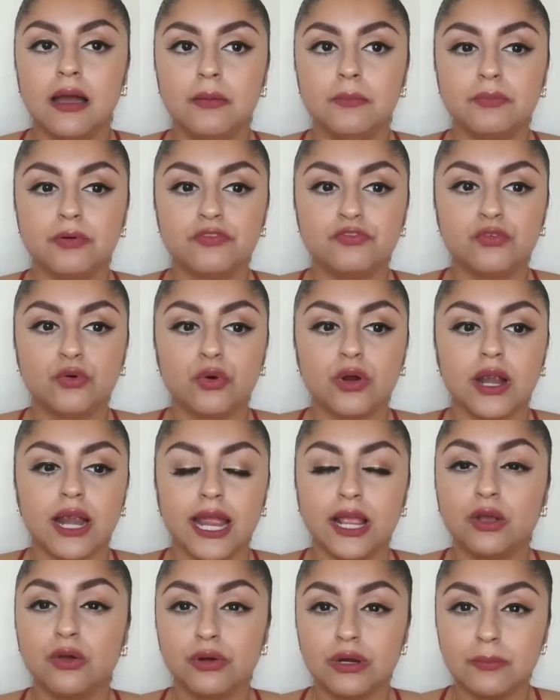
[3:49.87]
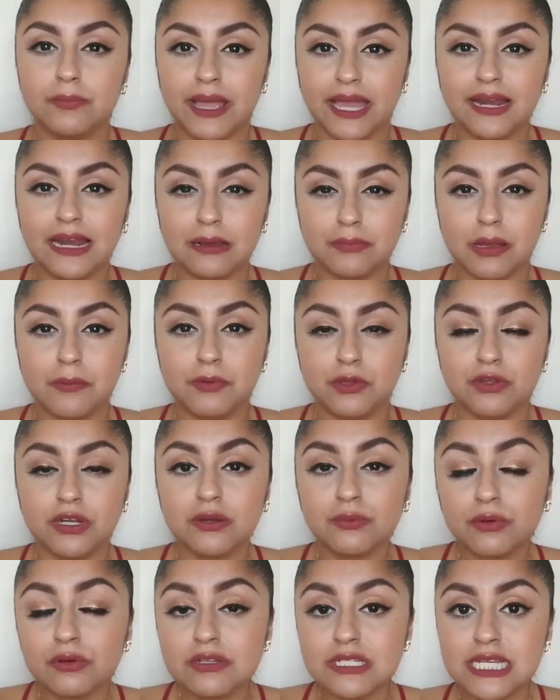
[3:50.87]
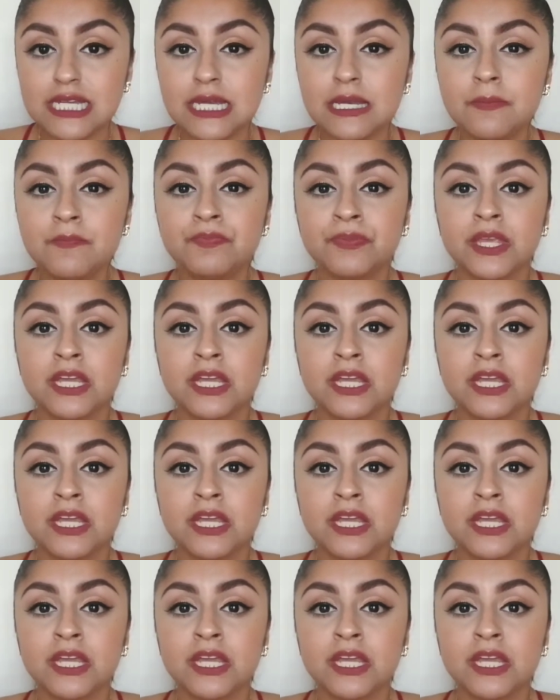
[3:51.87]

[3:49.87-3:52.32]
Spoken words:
before I go to bed, like my beauty routine.